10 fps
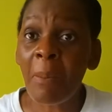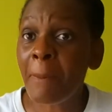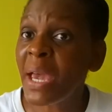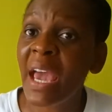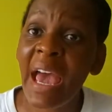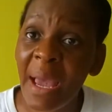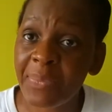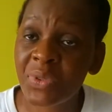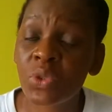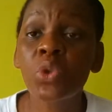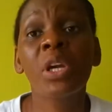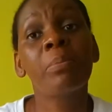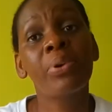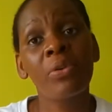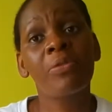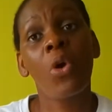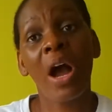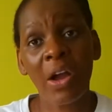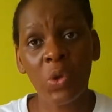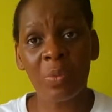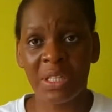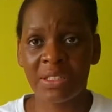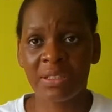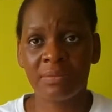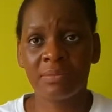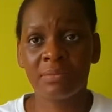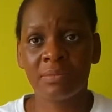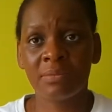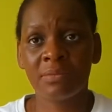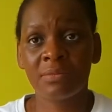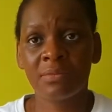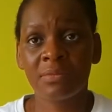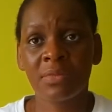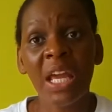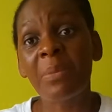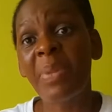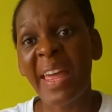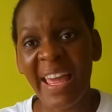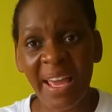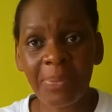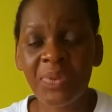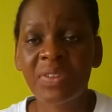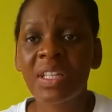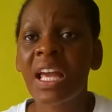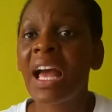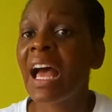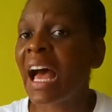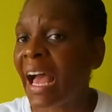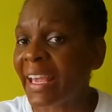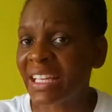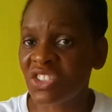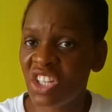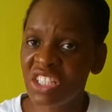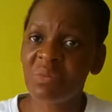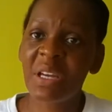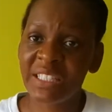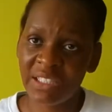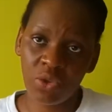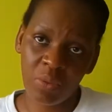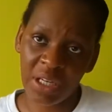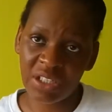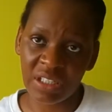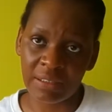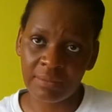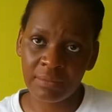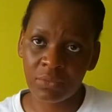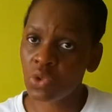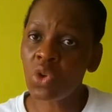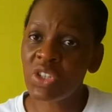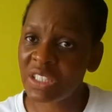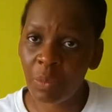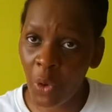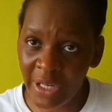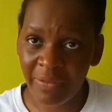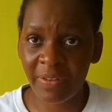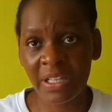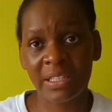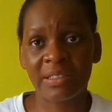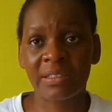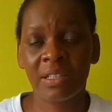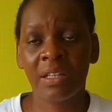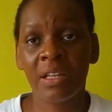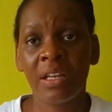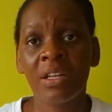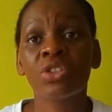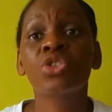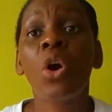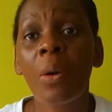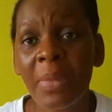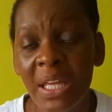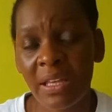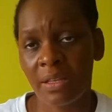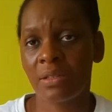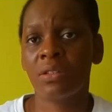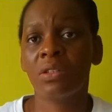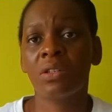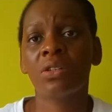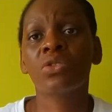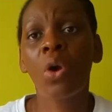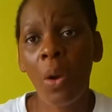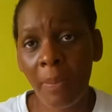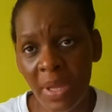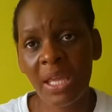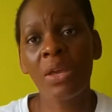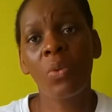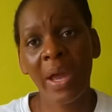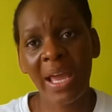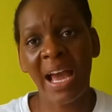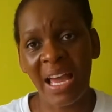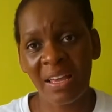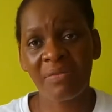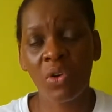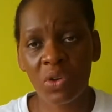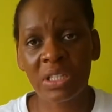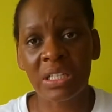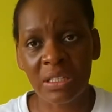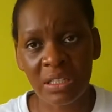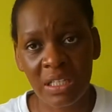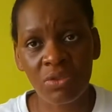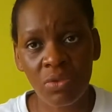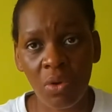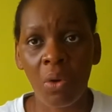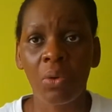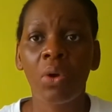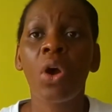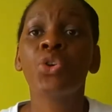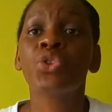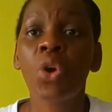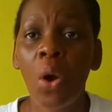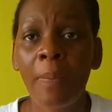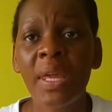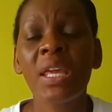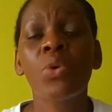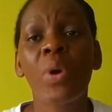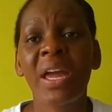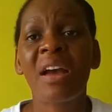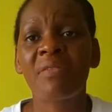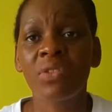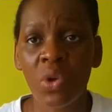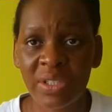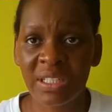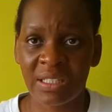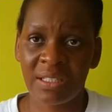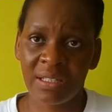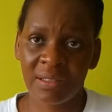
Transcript: Perhaps you can prove your argument, and perhaps I can change my situation. Don't just point fingers. Show me where I have got it wrong. Show me where I've lost it.